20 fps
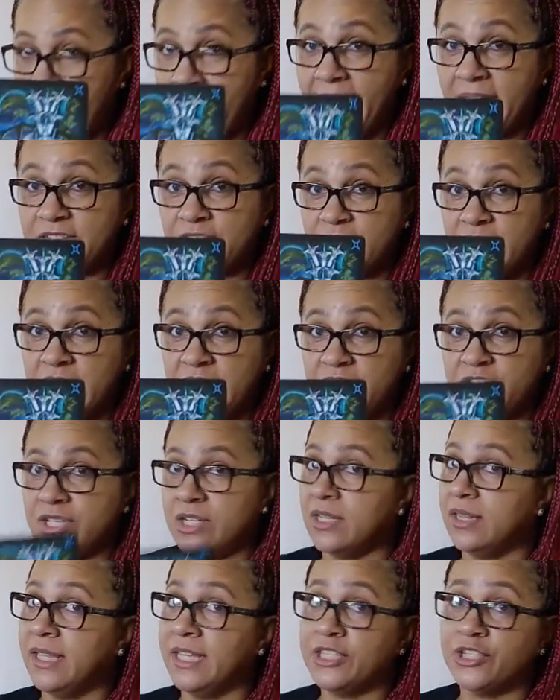imagination.
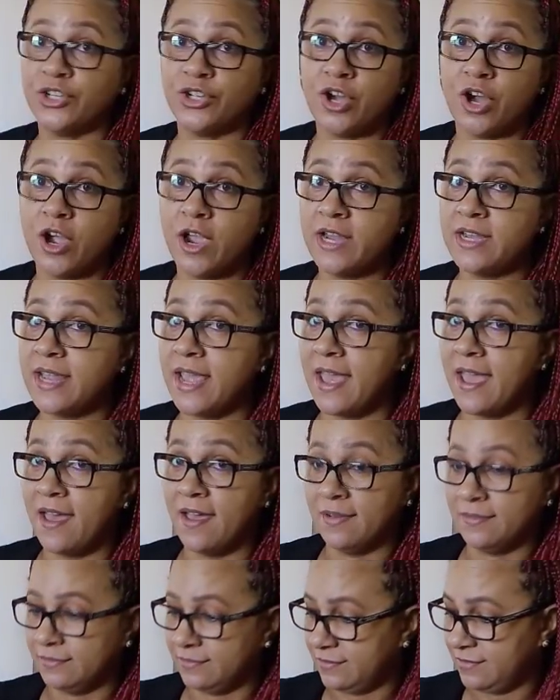Let your guard
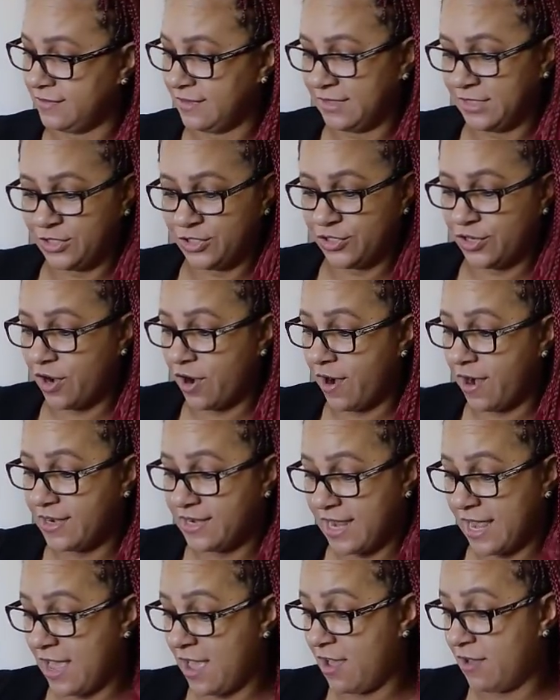down. Let your guard
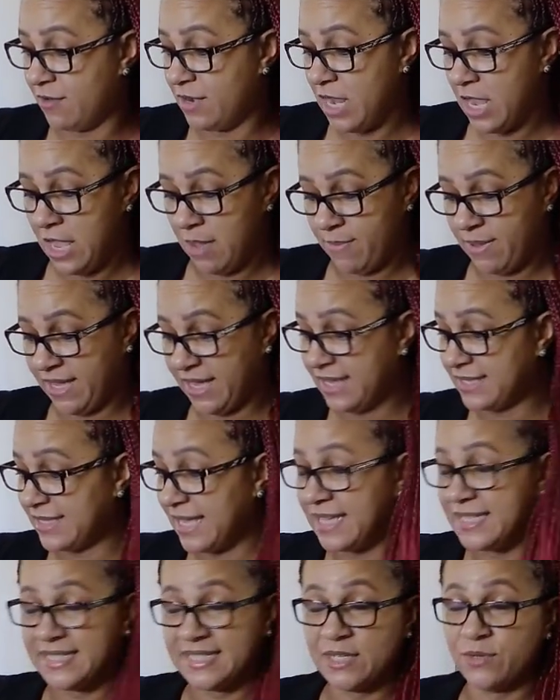down, because
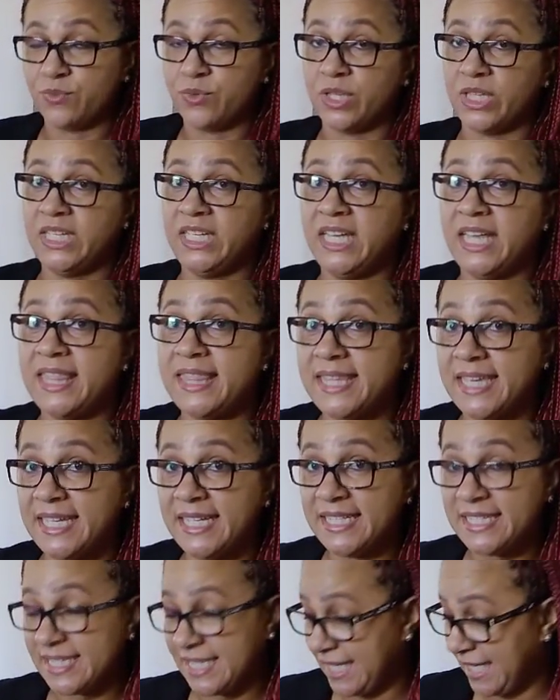I see really good
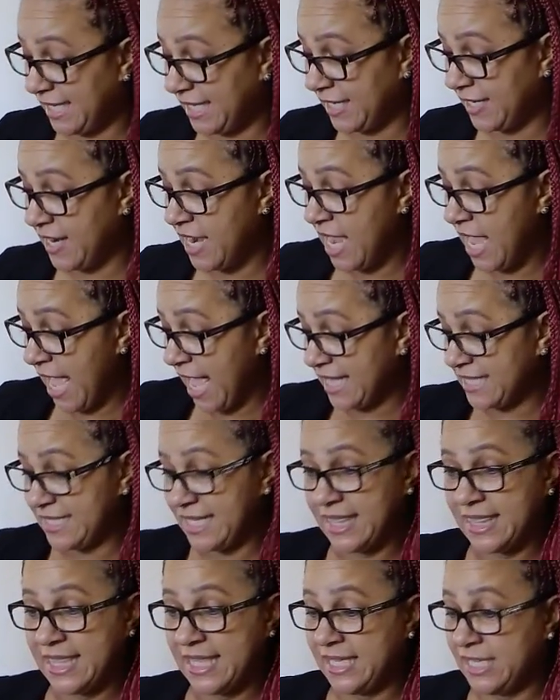things here. I
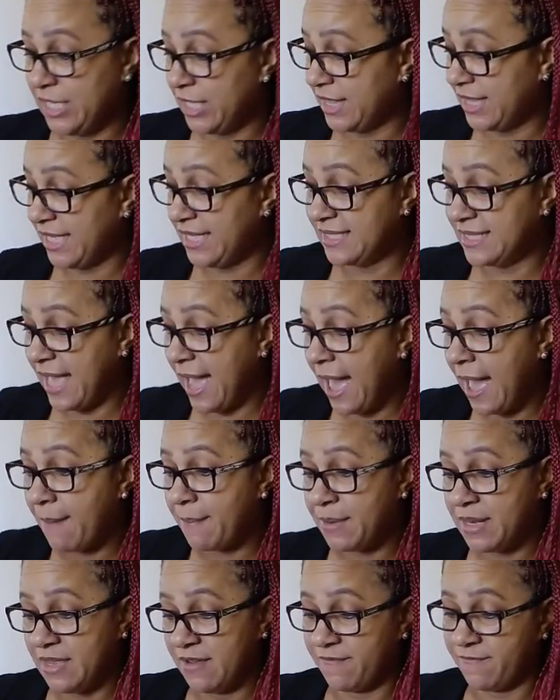see good things
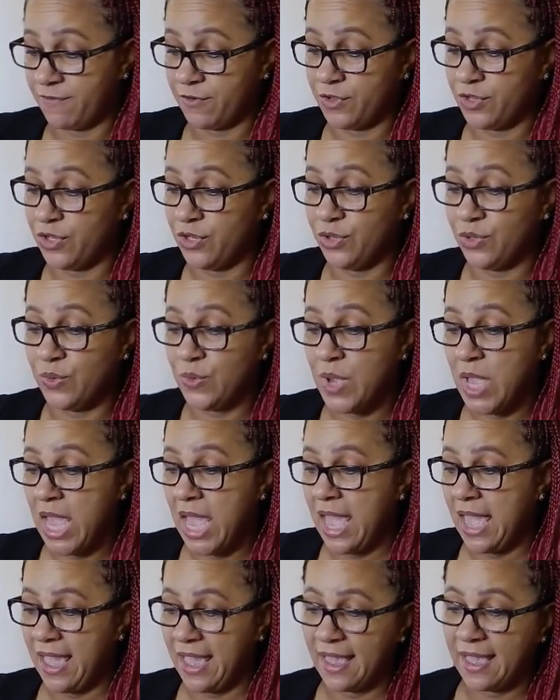happening for you
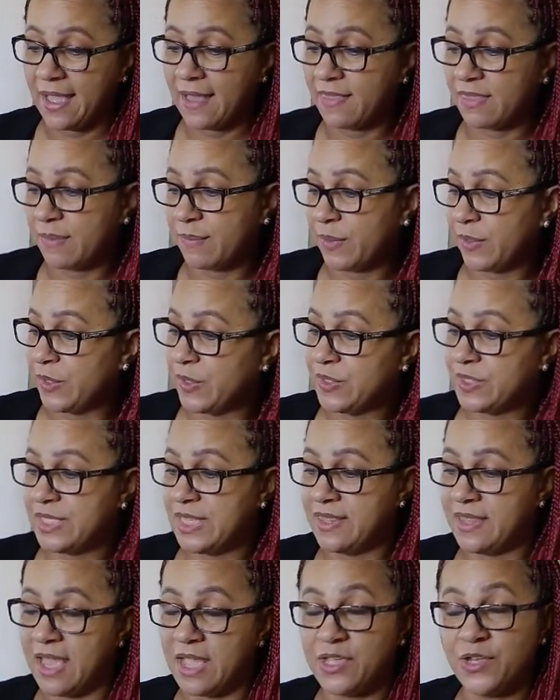and the
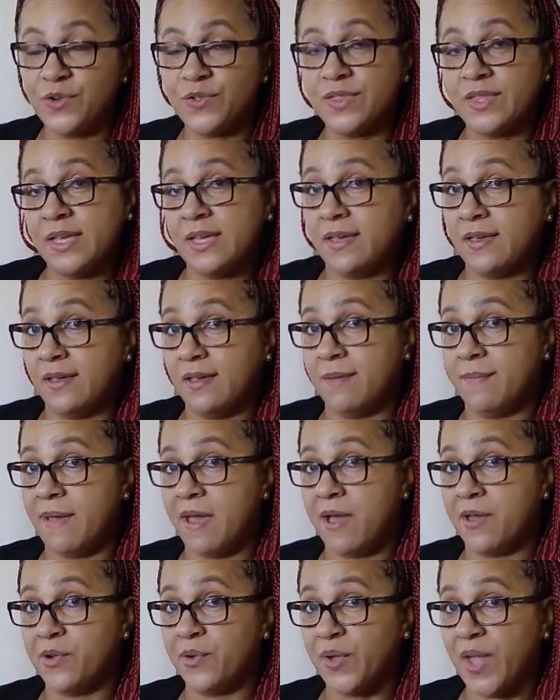person that you're thinking
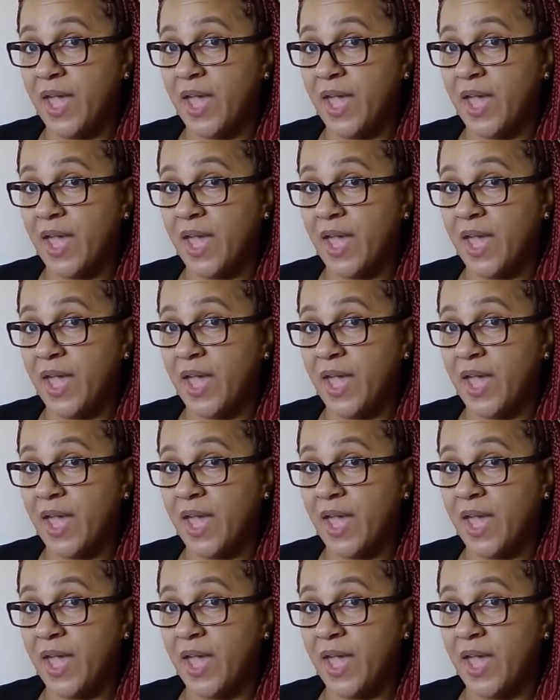about,